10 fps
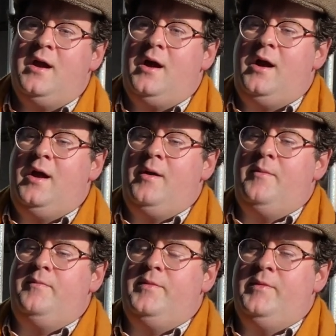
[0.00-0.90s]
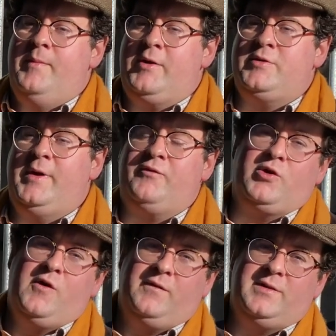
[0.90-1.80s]
The amount of mares we're
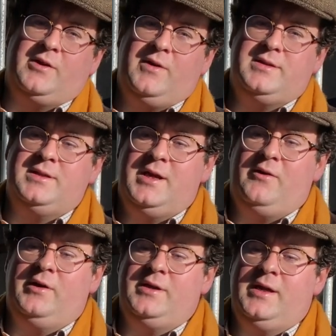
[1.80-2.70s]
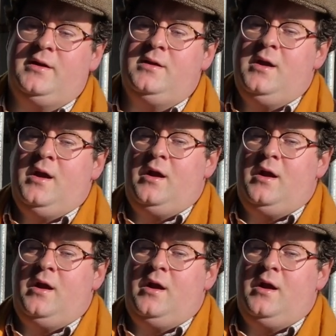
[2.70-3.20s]
covering is increasing year on year.